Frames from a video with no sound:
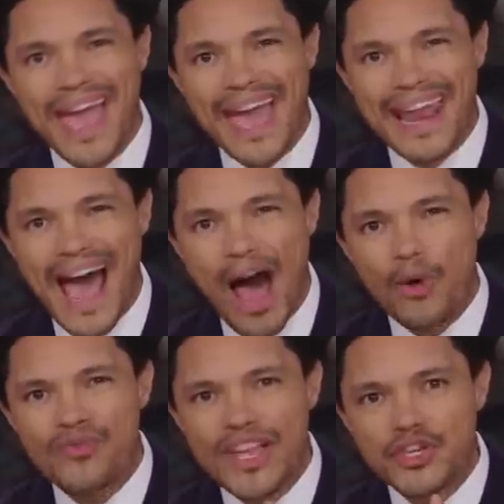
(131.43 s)
and
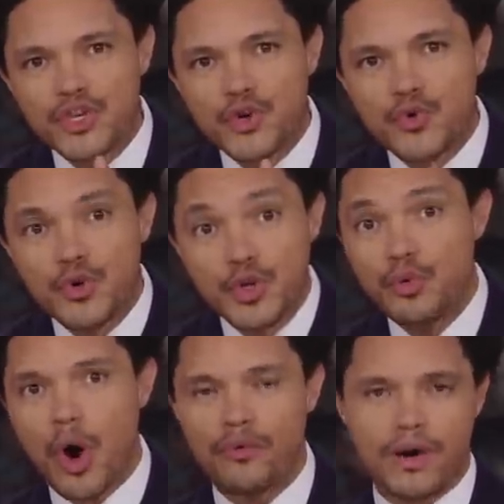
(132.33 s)
how they screw
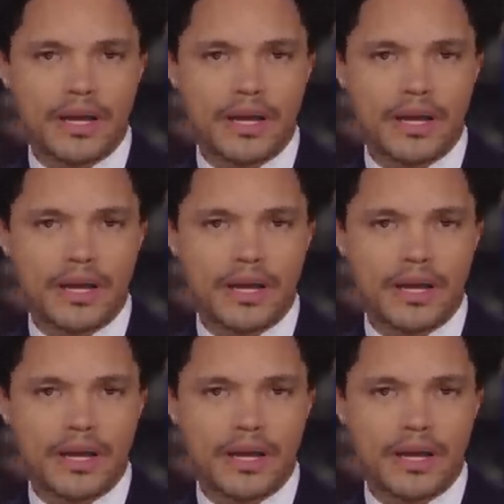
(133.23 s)
you over